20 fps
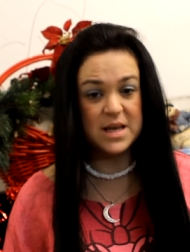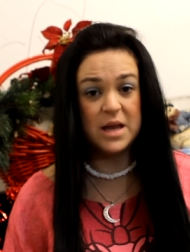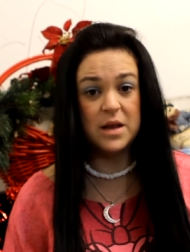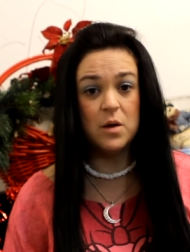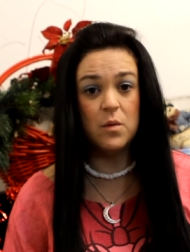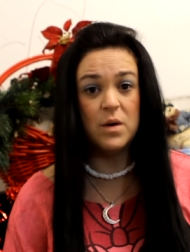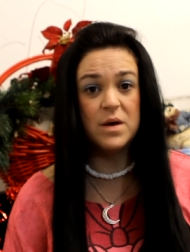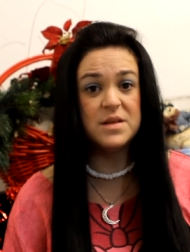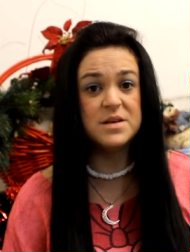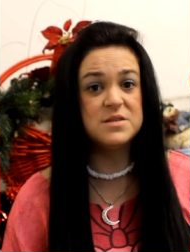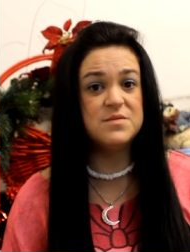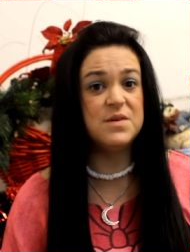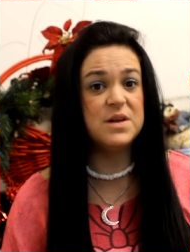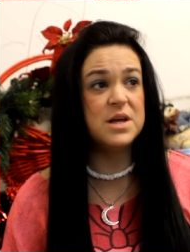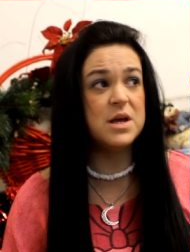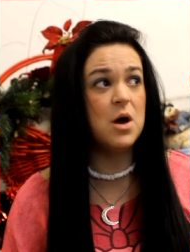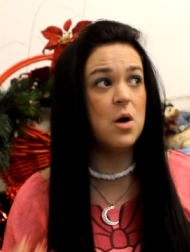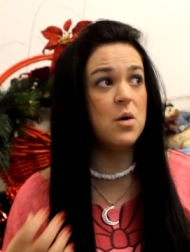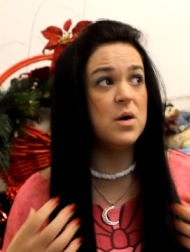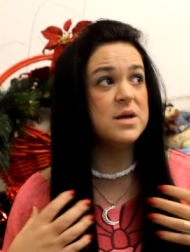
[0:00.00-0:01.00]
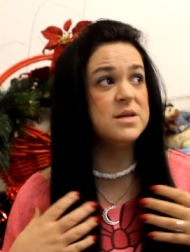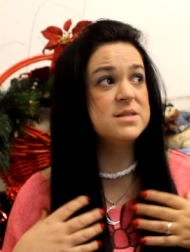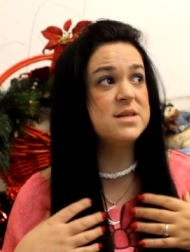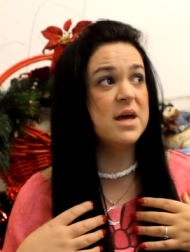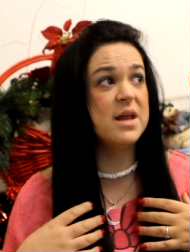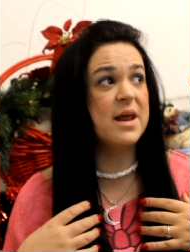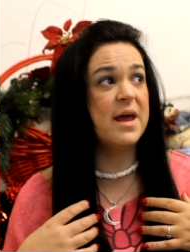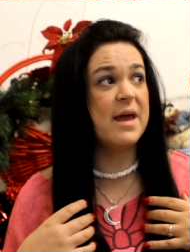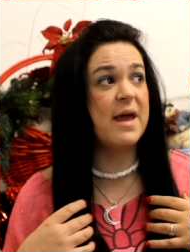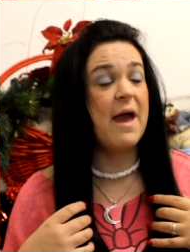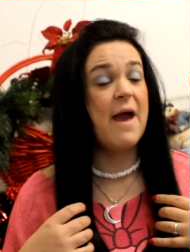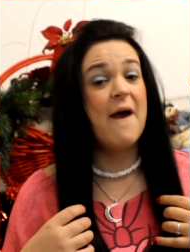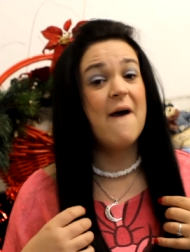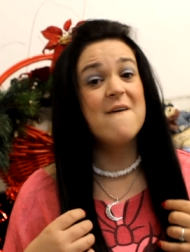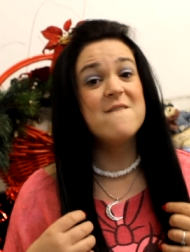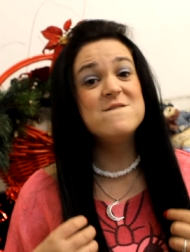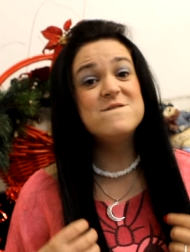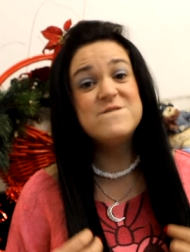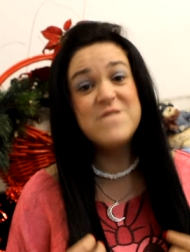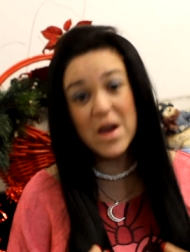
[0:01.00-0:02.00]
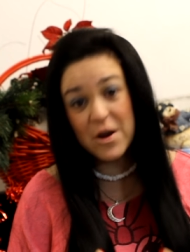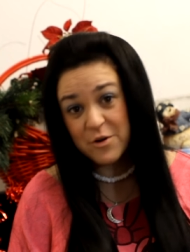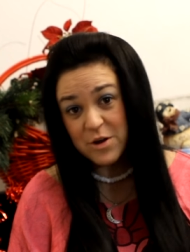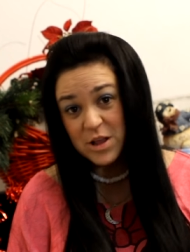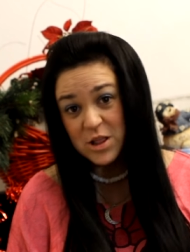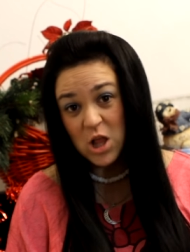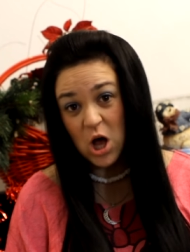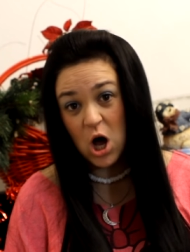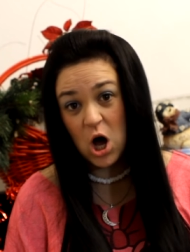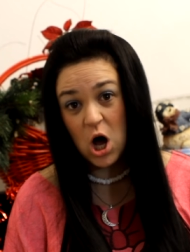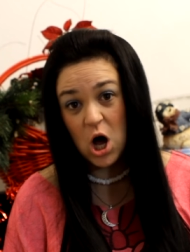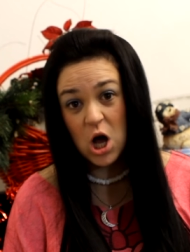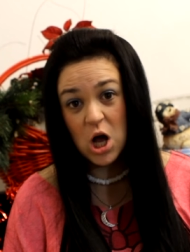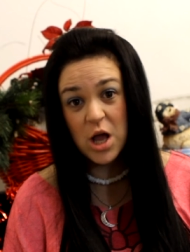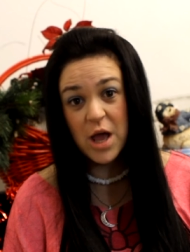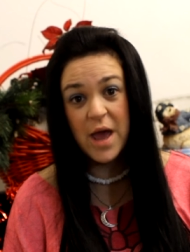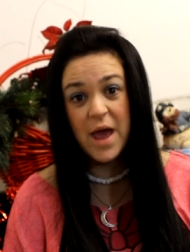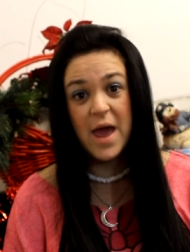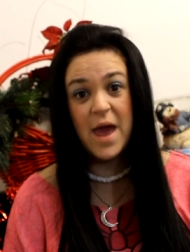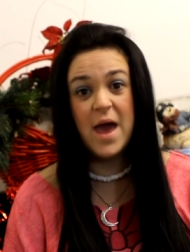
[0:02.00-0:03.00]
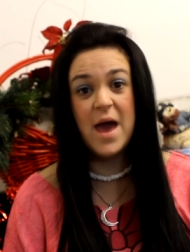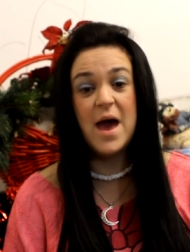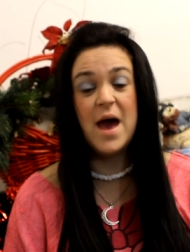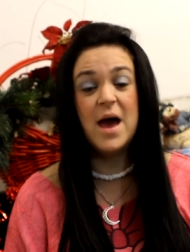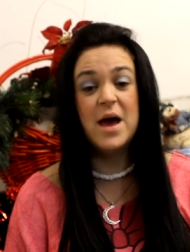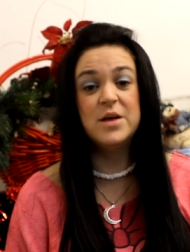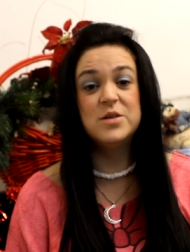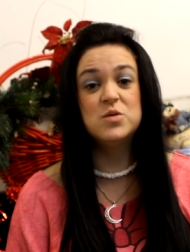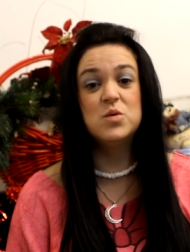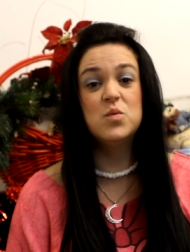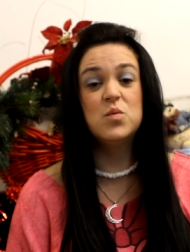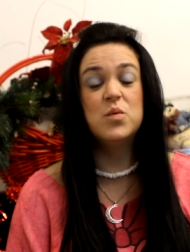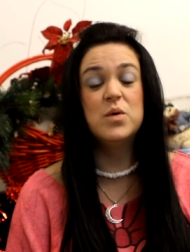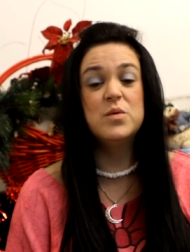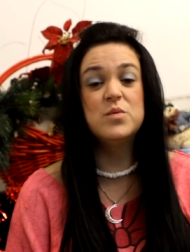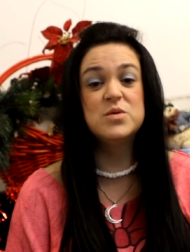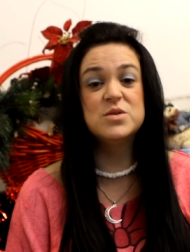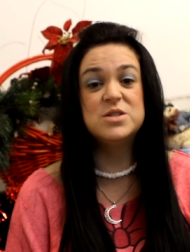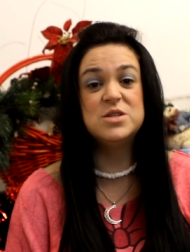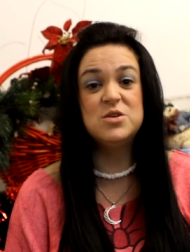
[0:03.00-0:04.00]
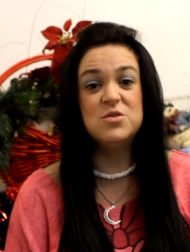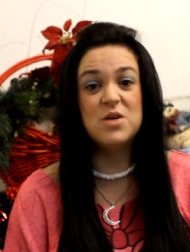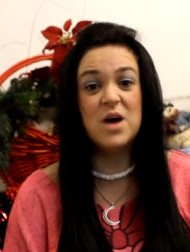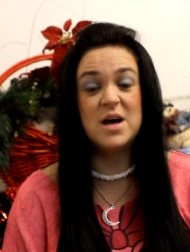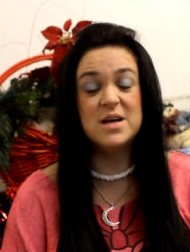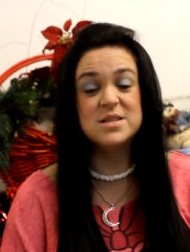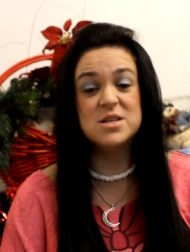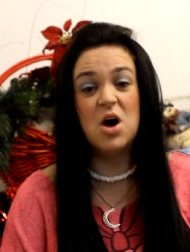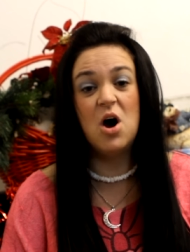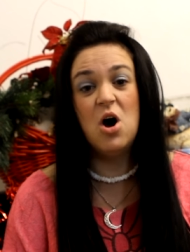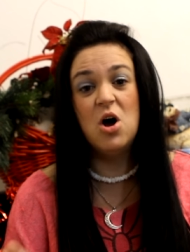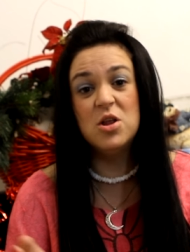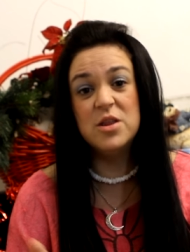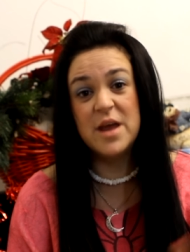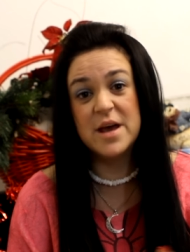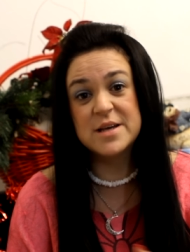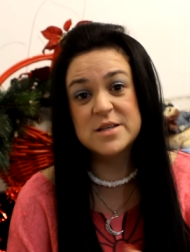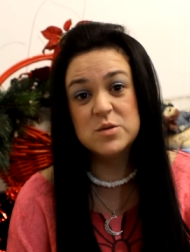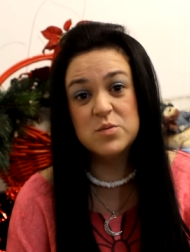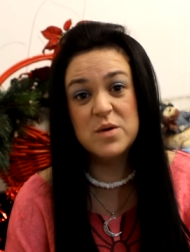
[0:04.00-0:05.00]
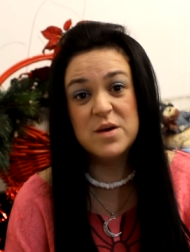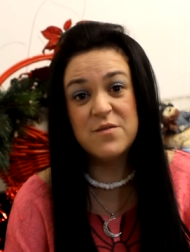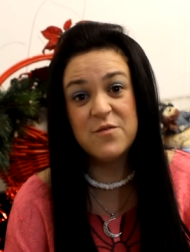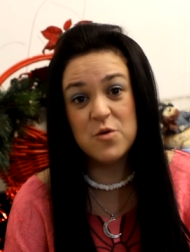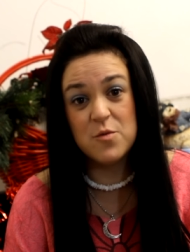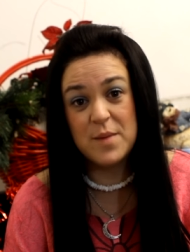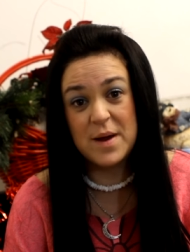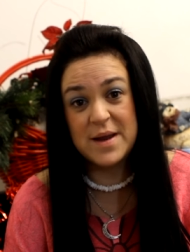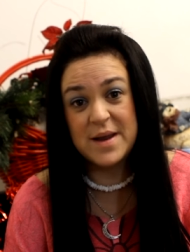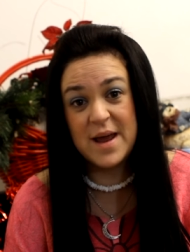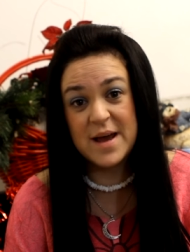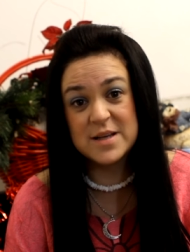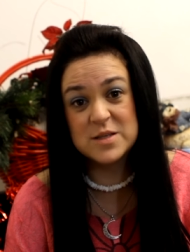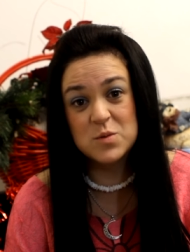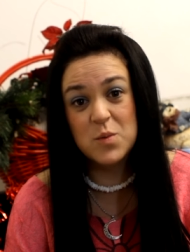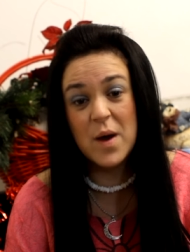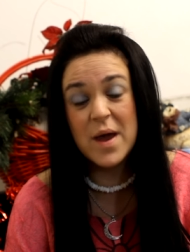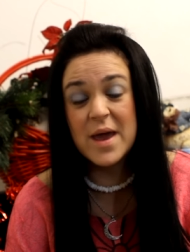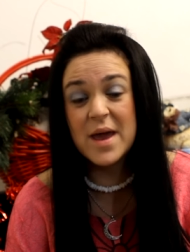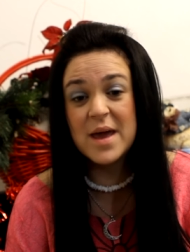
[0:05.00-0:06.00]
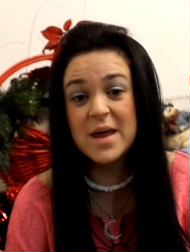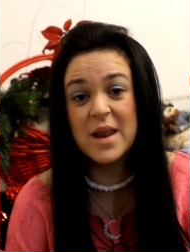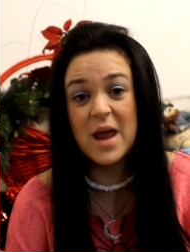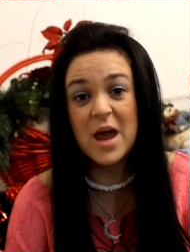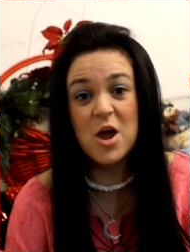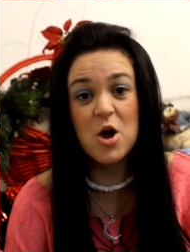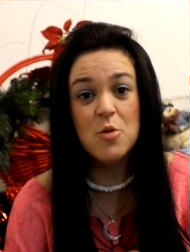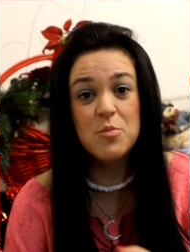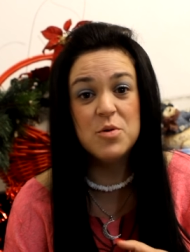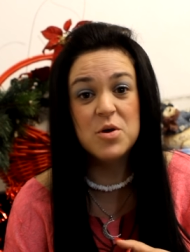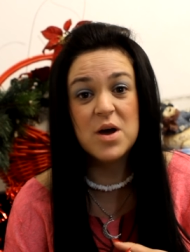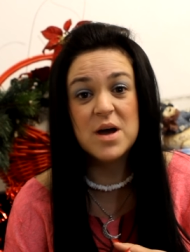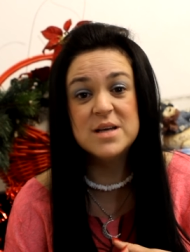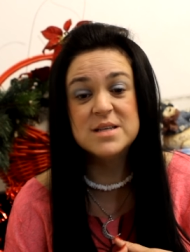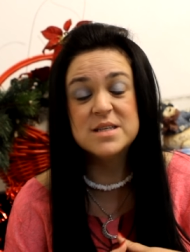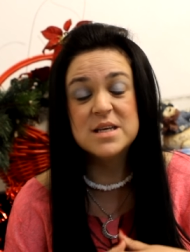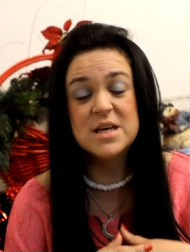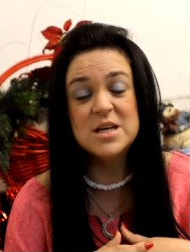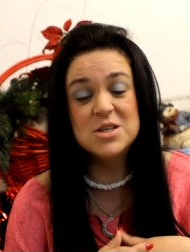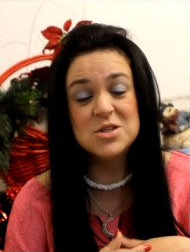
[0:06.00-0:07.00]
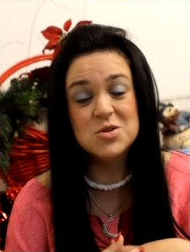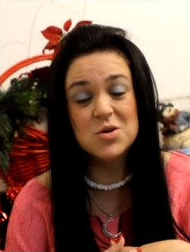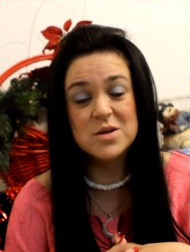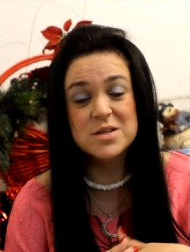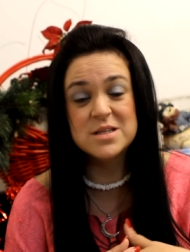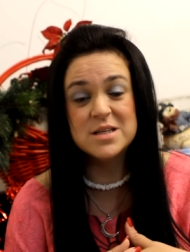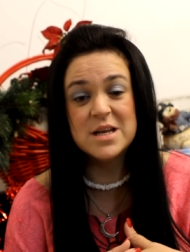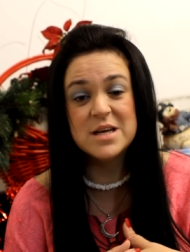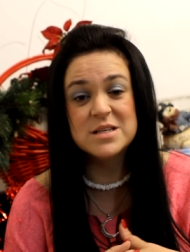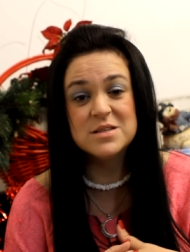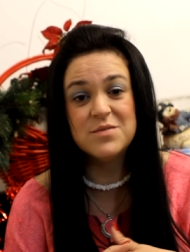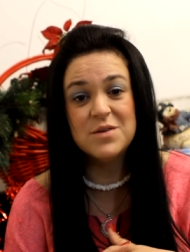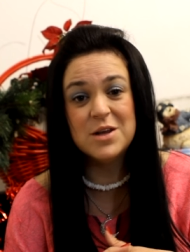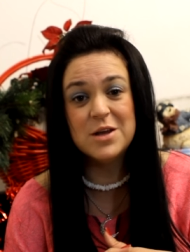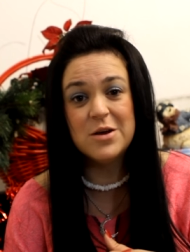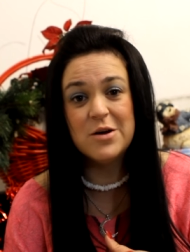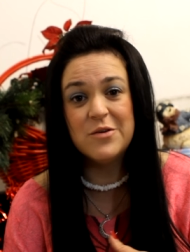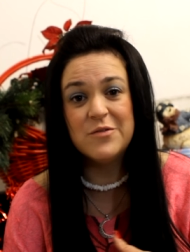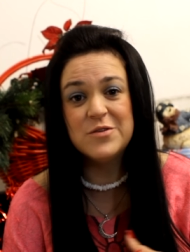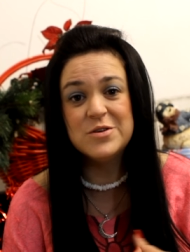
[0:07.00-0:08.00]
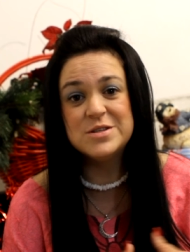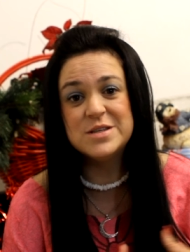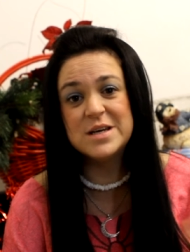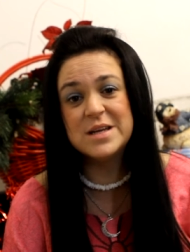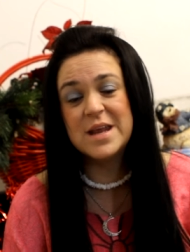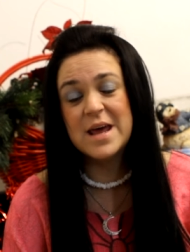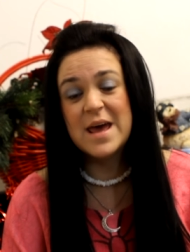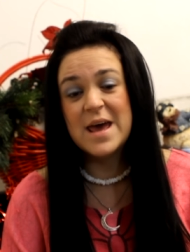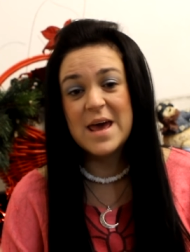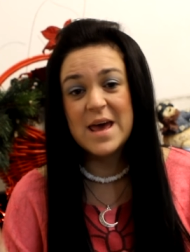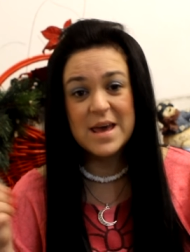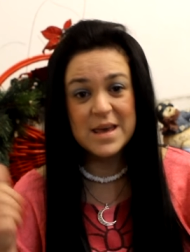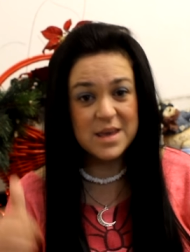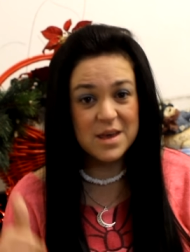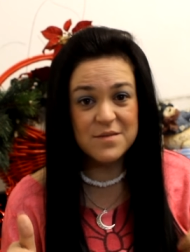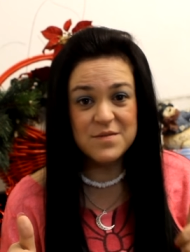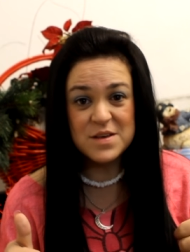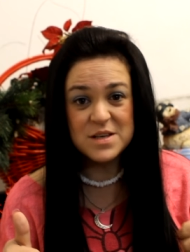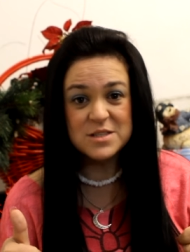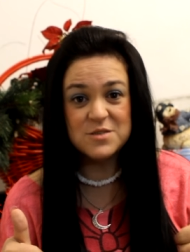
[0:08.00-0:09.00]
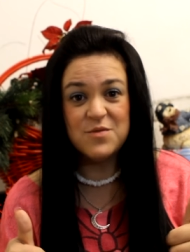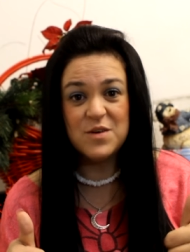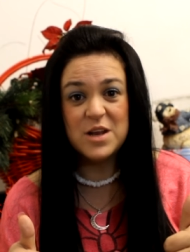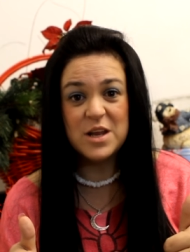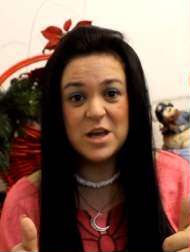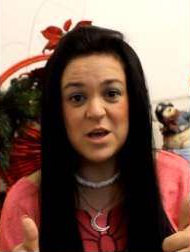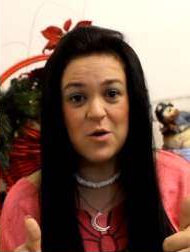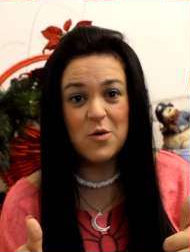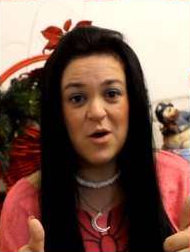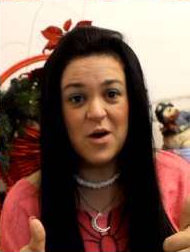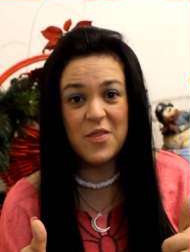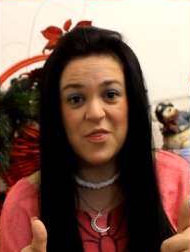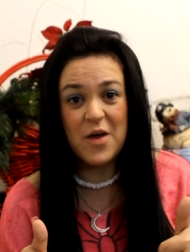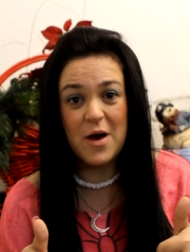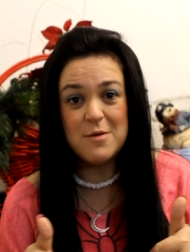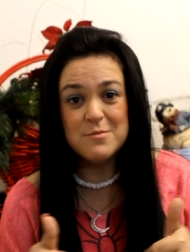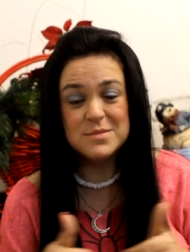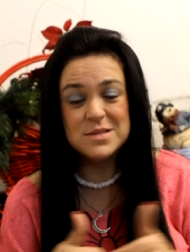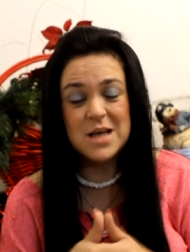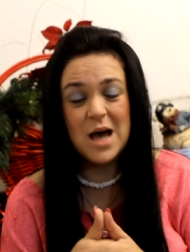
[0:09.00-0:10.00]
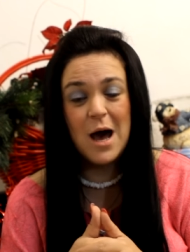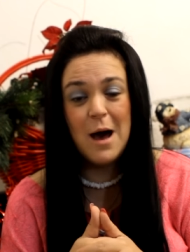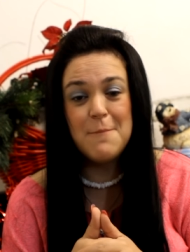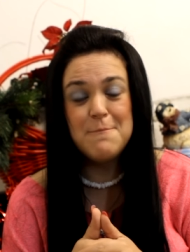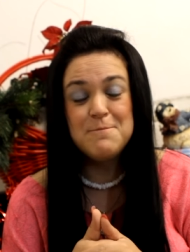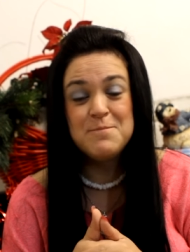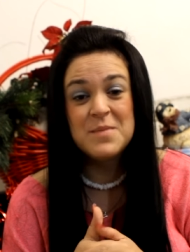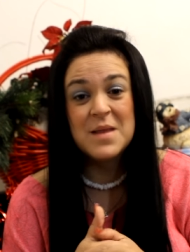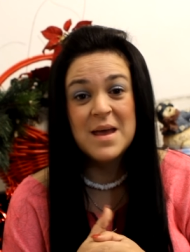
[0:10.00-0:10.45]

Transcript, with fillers: Anyway, this video is getting very long and we will see you guys all next week for my next weigh-in. I hope you guys enjoyed today's video. If you did, give this video a thumbs up.